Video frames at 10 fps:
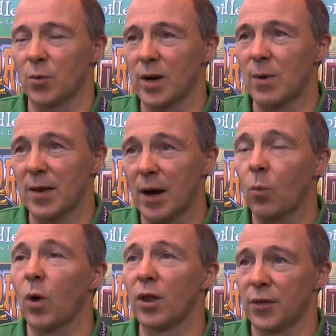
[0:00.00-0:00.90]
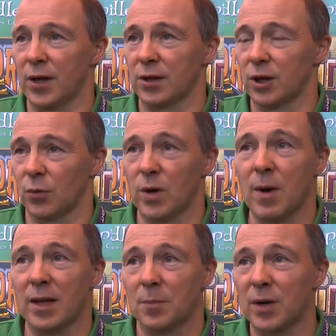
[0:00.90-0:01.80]
rewind that one thing. You can
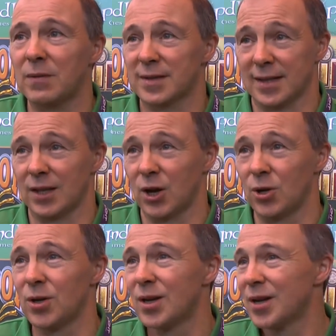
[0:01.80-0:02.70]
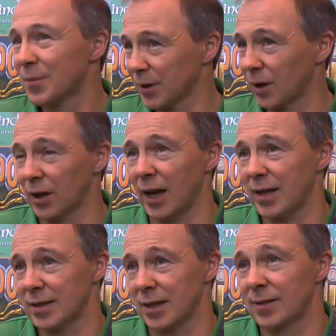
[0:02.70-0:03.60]
rewind the previous thing to do, but not the
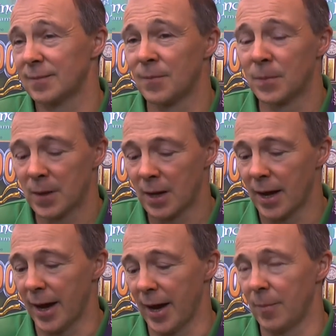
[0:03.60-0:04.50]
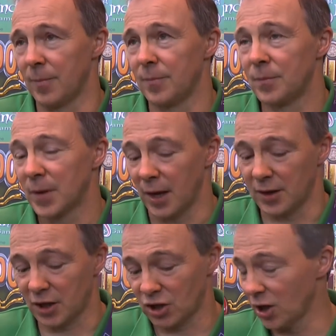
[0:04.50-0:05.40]
last thing. In
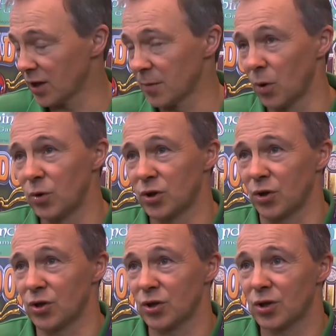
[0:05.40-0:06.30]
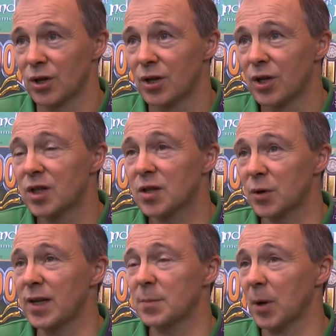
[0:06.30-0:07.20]
addition, I suppose there's
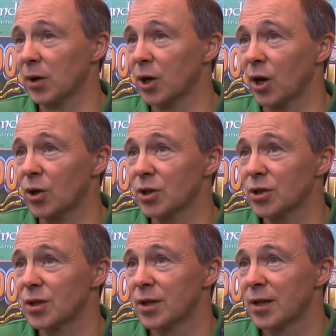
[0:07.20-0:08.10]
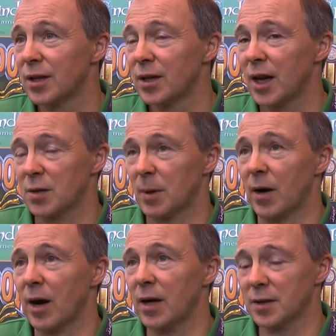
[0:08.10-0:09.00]
3 spirit cards each
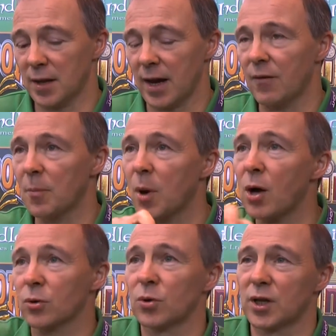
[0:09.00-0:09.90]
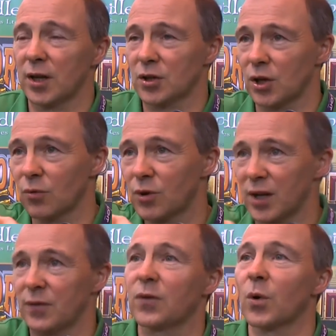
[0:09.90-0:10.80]
player has. They have a block rotate, so you can
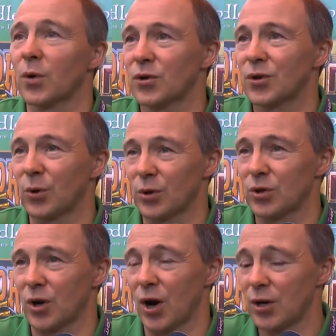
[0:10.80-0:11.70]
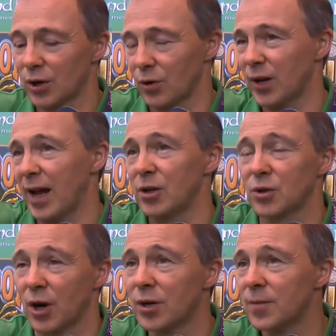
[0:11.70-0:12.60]
rotate 4 tokens round, or tiles
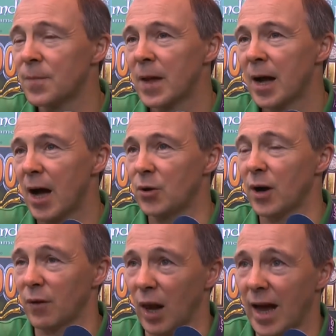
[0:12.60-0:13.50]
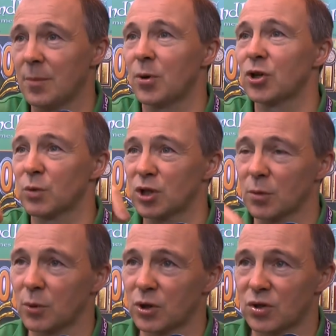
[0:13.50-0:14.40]
round, and you have a line push, which you
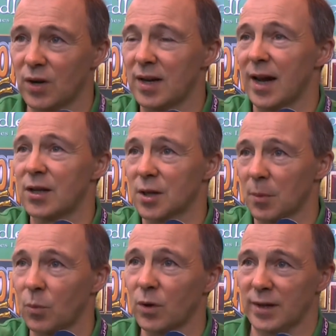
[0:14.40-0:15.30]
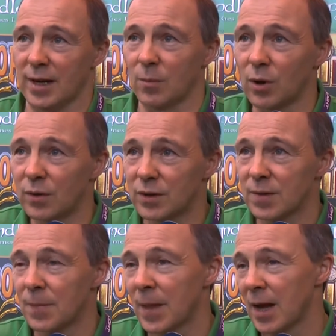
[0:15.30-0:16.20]
can push 3 tiles up when 1 tile moves,
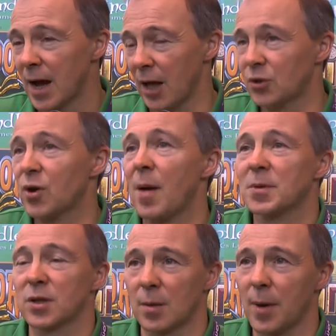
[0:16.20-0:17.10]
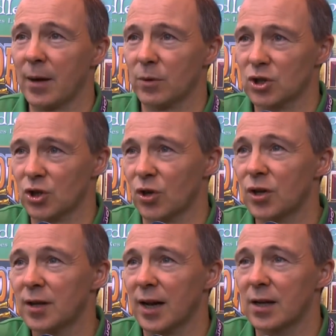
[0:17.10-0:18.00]
and traps on the back which turn
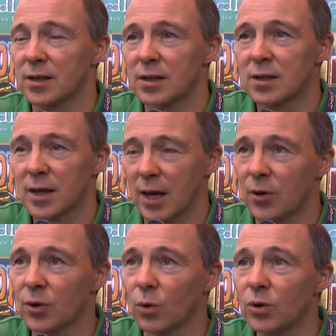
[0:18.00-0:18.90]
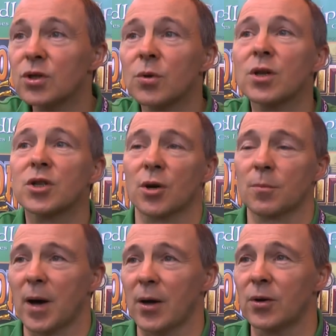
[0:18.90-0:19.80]
the tiles either to gold and stone in a certain
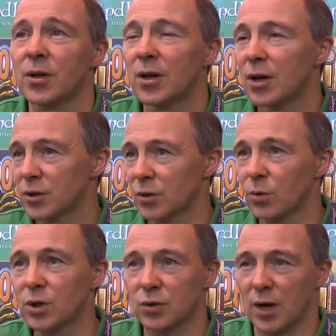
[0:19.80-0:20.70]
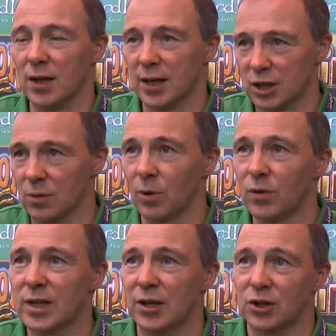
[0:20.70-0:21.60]
pattern. So those 3 additional
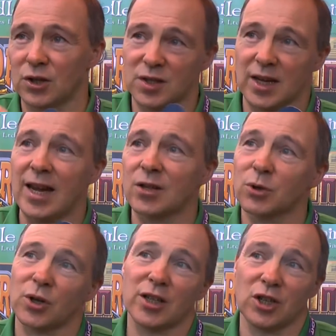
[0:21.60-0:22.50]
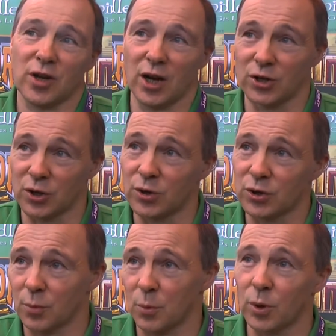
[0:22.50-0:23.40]
moves let you disguise what you're actually trying to do to
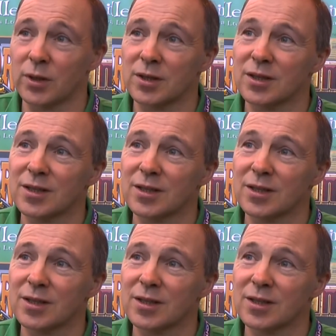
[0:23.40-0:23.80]
your opponent.